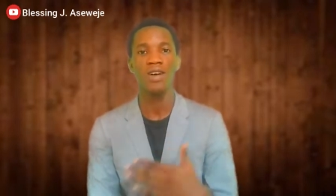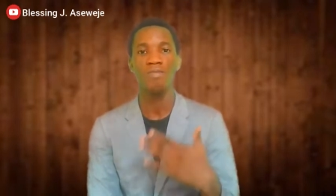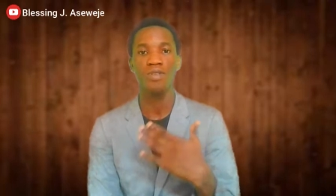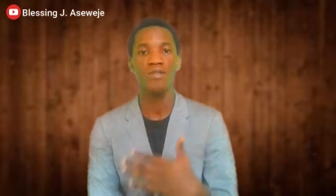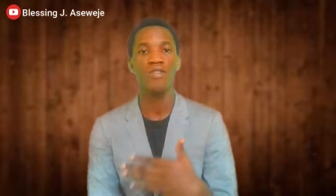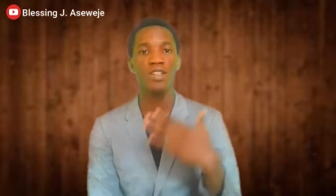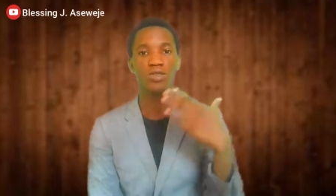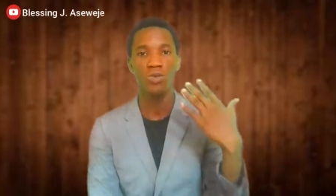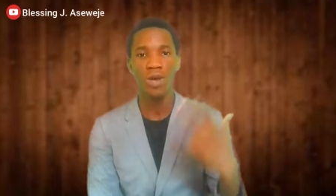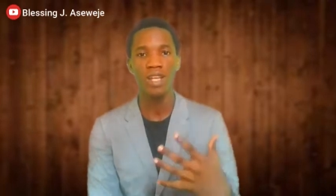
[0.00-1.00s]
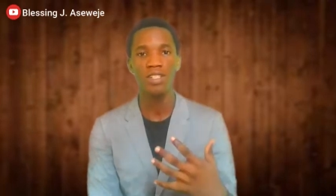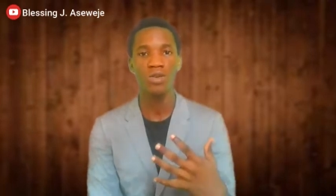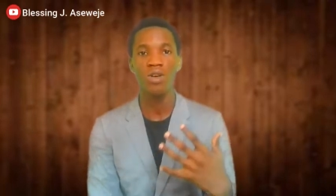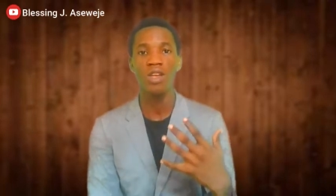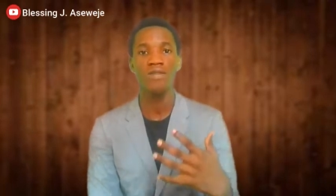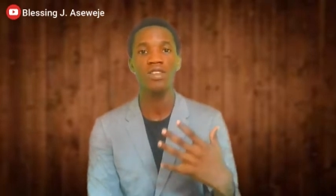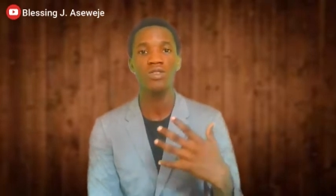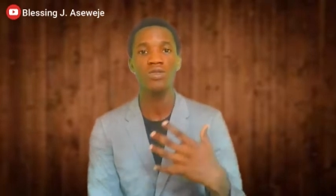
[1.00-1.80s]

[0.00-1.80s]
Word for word: or prefer to wait, or even